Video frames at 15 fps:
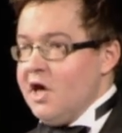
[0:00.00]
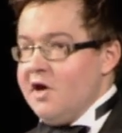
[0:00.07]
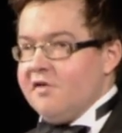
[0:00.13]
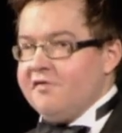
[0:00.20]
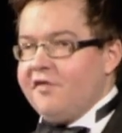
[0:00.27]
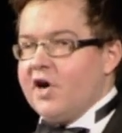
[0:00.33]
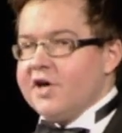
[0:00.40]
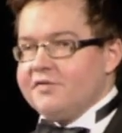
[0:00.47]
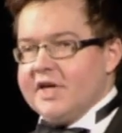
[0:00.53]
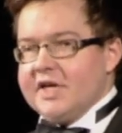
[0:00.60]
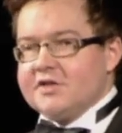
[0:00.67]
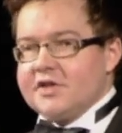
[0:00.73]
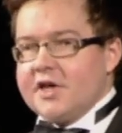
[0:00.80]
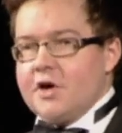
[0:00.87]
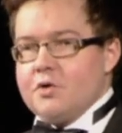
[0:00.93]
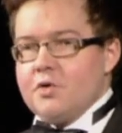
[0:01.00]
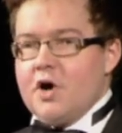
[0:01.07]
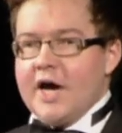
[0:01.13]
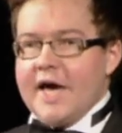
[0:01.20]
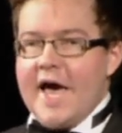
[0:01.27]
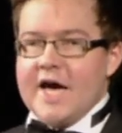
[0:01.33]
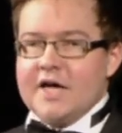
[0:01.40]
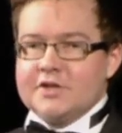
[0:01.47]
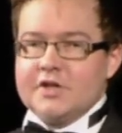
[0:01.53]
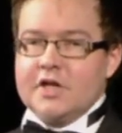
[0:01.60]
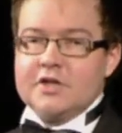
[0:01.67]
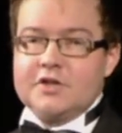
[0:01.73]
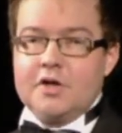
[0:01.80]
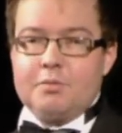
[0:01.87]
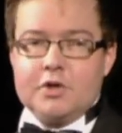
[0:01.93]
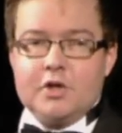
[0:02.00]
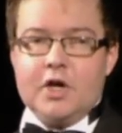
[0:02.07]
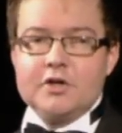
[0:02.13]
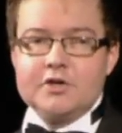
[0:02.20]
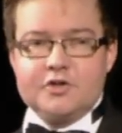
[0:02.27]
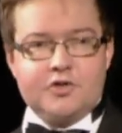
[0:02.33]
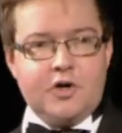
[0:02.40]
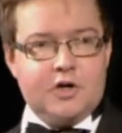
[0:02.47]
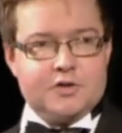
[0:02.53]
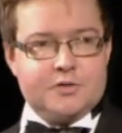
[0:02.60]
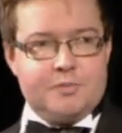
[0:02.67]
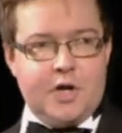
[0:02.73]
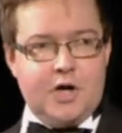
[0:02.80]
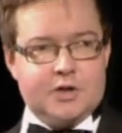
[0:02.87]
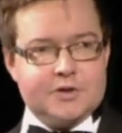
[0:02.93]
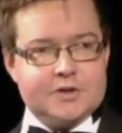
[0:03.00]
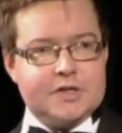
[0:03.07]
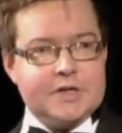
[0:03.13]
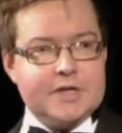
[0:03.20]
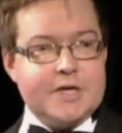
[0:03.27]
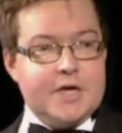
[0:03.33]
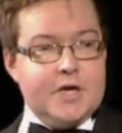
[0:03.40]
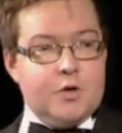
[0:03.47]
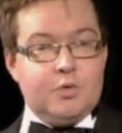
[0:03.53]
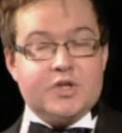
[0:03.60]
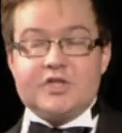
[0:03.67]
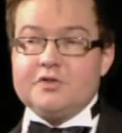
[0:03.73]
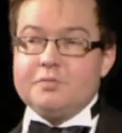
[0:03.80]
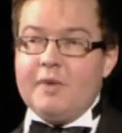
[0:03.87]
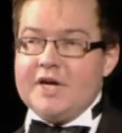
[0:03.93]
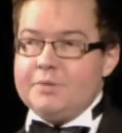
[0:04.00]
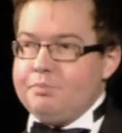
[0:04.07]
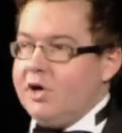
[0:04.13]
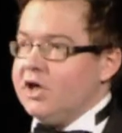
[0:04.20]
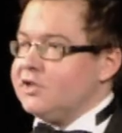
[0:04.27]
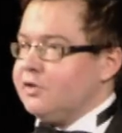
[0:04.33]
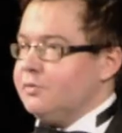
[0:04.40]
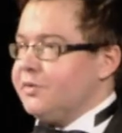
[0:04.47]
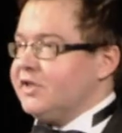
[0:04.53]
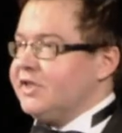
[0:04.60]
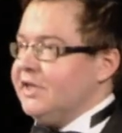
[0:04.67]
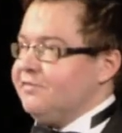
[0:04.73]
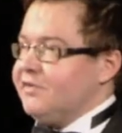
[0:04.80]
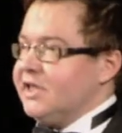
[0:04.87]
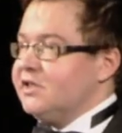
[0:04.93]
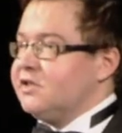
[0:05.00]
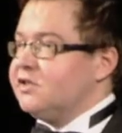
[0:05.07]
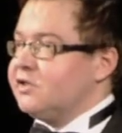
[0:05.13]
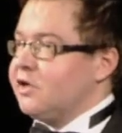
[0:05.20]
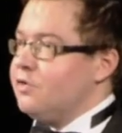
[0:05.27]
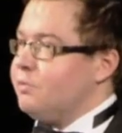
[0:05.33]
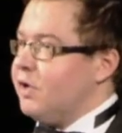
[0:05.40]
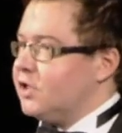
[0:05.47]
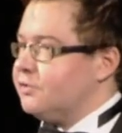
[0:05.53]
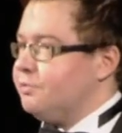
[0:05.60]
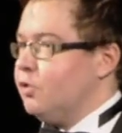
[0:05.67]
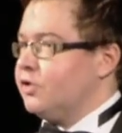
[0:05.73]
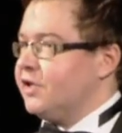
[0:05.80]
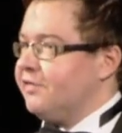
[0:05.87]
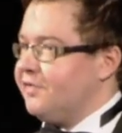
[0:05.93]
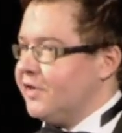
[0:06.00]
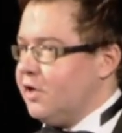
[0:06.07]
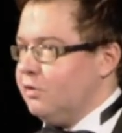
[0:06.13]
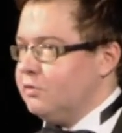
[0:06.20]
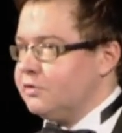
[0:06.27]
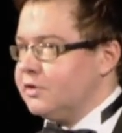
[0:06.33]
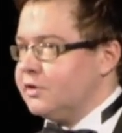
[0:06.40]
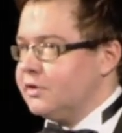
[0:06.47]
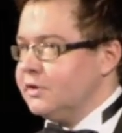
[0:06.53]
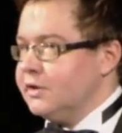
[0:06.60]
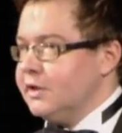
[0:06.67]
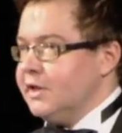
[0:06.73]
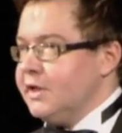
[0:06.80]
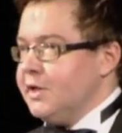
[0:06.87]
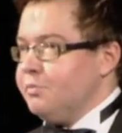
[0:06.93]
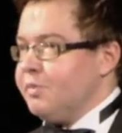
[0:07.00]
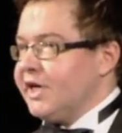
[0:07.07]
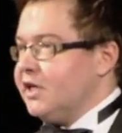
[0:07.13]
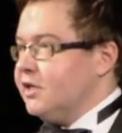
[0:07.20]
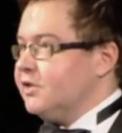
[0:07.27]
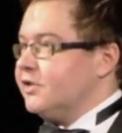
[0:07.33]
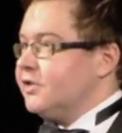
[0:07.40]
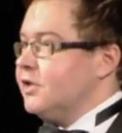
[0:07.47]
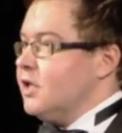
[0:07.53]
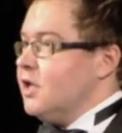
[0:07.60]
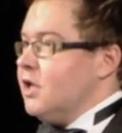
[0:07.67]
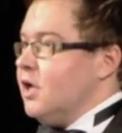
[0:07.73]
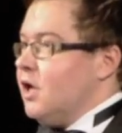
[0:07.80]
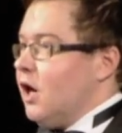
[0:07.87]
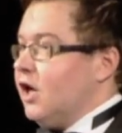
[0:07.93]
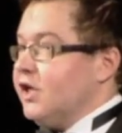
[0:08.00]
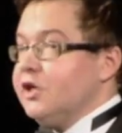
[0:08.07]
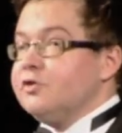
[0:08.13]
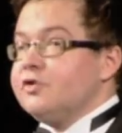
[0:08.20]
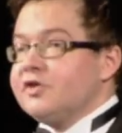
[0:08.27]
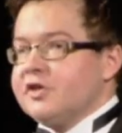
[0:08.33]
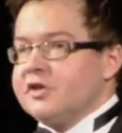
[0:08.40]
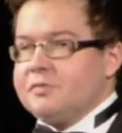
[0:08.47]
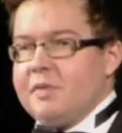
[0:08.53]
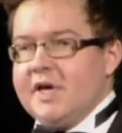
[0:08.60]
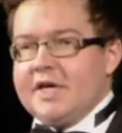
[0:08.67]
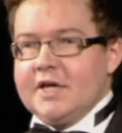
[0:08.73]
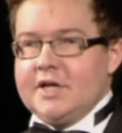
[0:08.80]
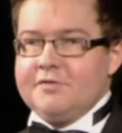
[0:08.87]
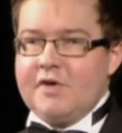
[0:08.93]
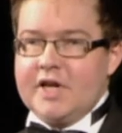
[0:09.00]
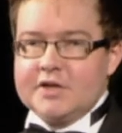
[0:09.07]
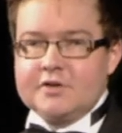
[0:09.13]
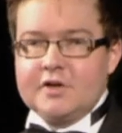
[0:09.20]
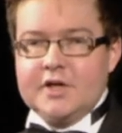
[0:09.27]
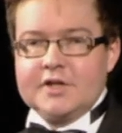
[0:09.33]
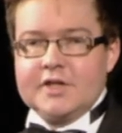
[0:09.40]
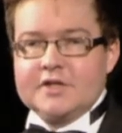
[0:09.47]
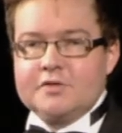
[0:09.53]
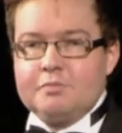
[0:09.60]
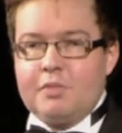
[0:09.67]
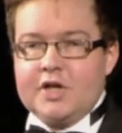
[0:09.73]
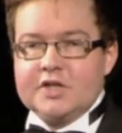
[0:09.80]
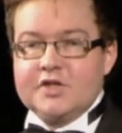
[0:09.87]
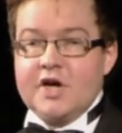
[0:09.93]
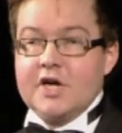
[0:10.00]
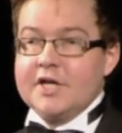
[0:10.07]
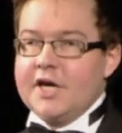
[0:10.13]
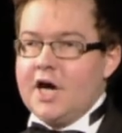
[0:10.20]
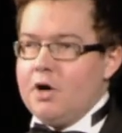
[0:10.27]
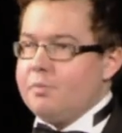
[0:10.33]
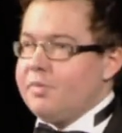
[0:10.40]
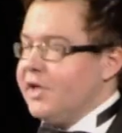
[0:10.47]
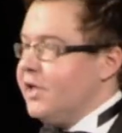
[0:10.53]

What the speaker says: 5 years ago, I had a double lung transplant, which has made my job this evening so much more difficult, because I used to speak at events like this by turning up,